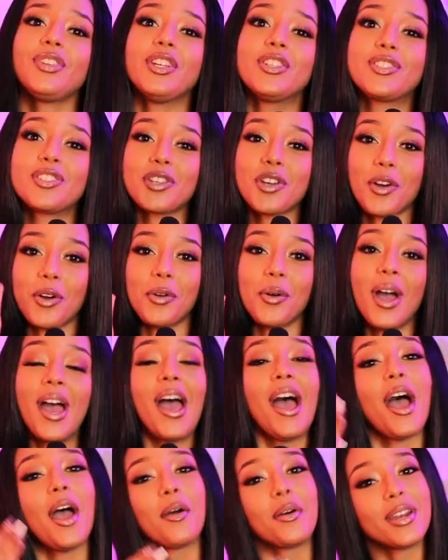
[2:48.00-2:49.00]
So,
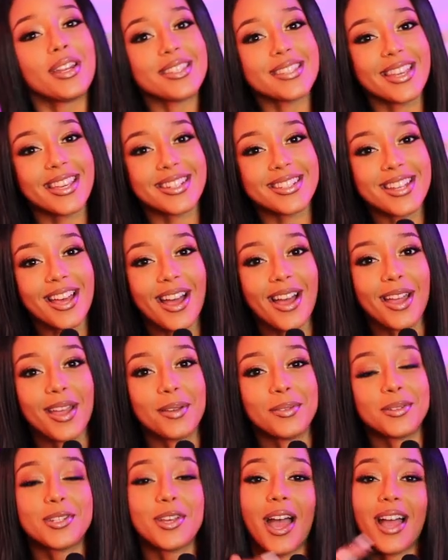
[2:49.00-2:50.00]
I want to take
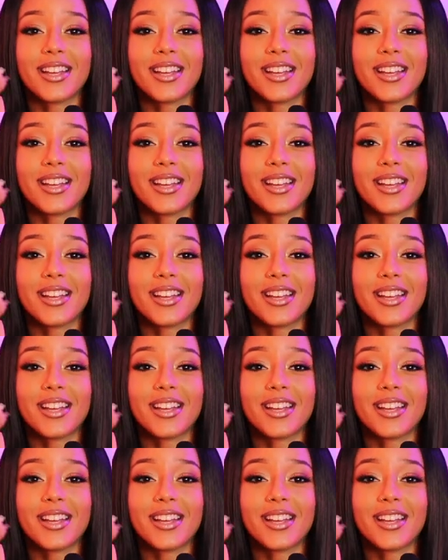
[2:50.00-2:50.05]
time to